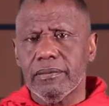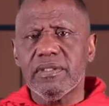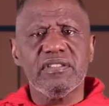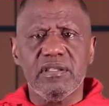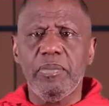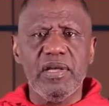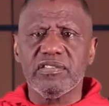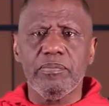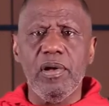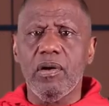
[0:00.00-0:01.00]
This is the
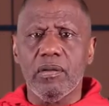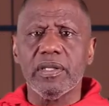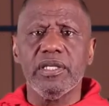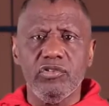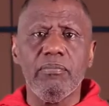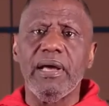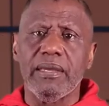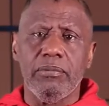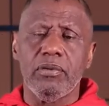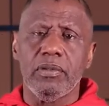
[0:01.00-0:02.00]
Apostle Paul in your
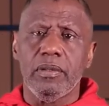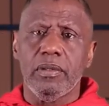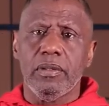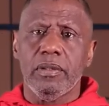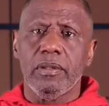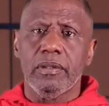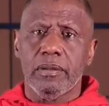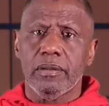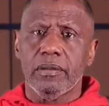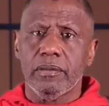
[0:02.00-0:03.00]
Bible
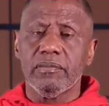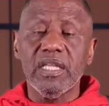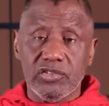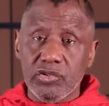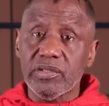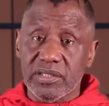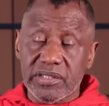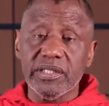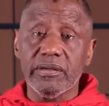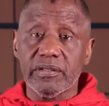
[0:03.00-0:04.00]
that you
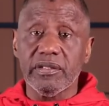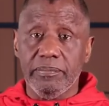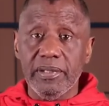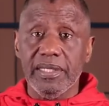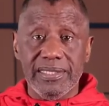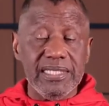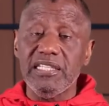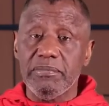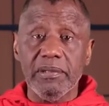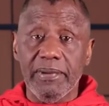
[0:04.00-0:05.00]
consider to
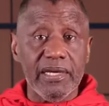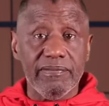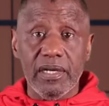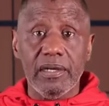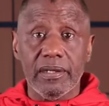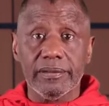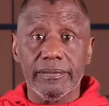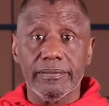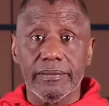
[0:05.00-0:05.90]
indeed be a man of God.